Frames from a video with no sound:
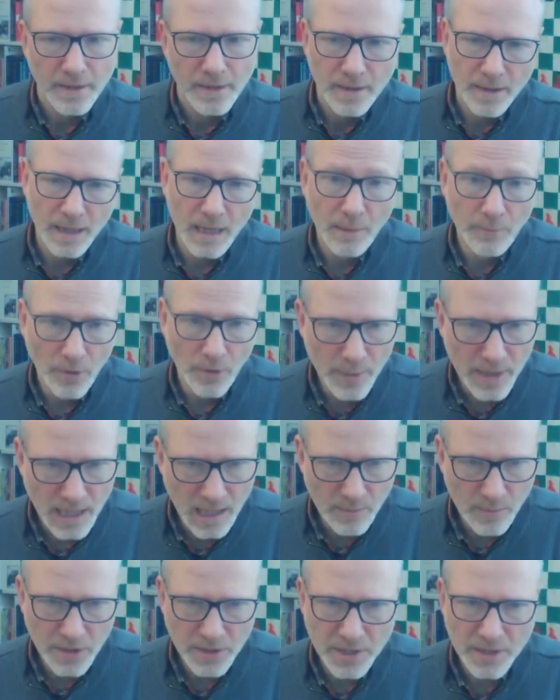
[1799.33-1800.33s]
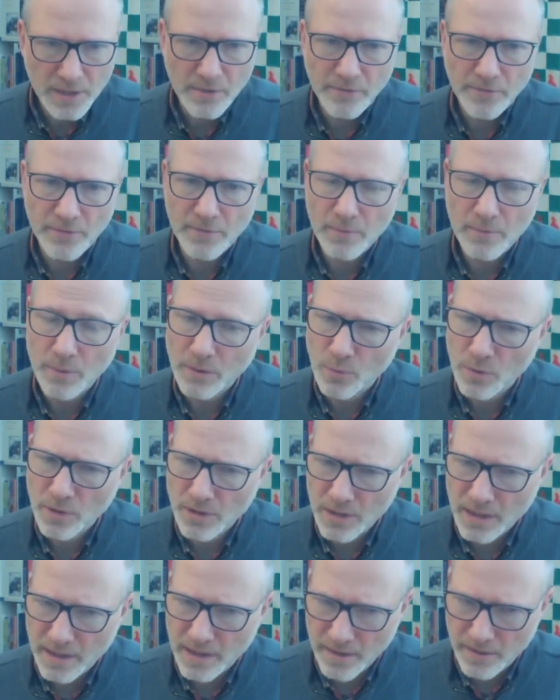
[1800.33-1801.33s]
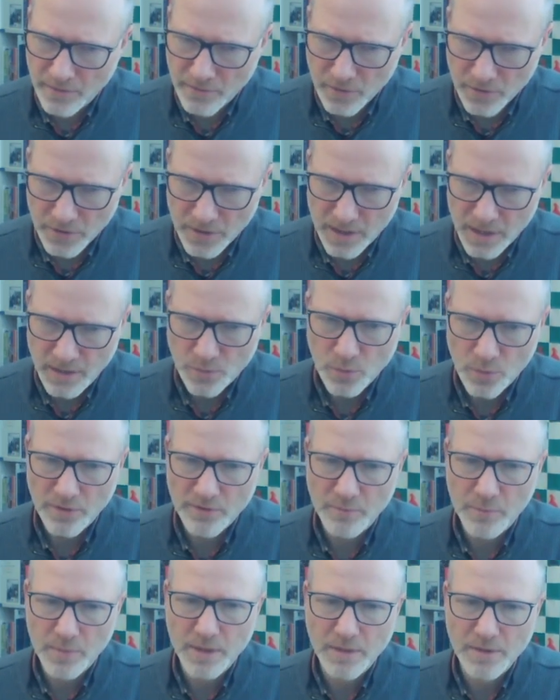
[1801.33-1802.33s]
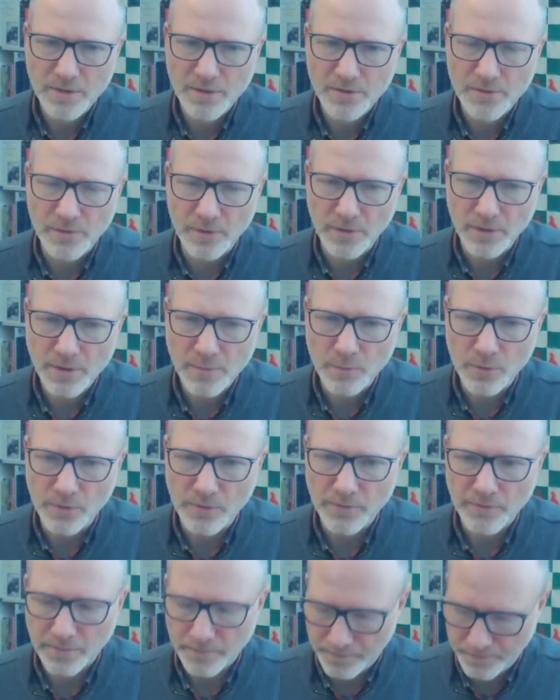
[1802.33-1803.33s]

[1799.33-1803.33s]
And I'm repeating myself, but once again, of course, this would have been the strongest move.